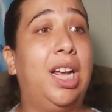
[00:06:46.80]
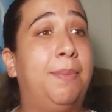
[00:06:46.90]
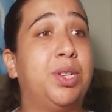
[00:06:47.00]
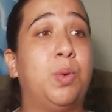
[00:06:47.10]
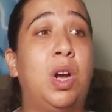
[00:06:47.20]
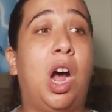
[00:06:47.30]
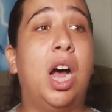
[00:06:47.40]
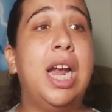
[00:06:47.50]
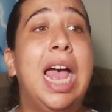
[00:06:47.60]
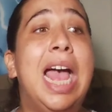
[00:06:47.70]
labels,
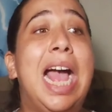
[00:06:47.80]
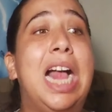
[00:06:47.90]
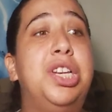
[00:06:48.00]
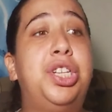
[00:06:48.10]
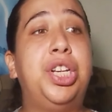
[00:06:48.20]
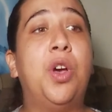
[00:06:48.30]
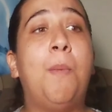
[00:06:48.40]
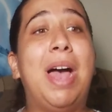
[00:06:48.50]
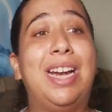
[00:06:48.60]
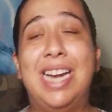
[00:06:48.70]
Wakan and
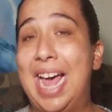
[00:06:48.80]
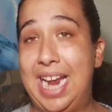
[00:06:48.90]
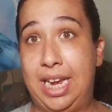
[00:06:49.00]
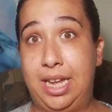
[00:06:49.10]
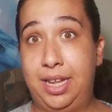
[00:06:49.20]
Geomagnetic.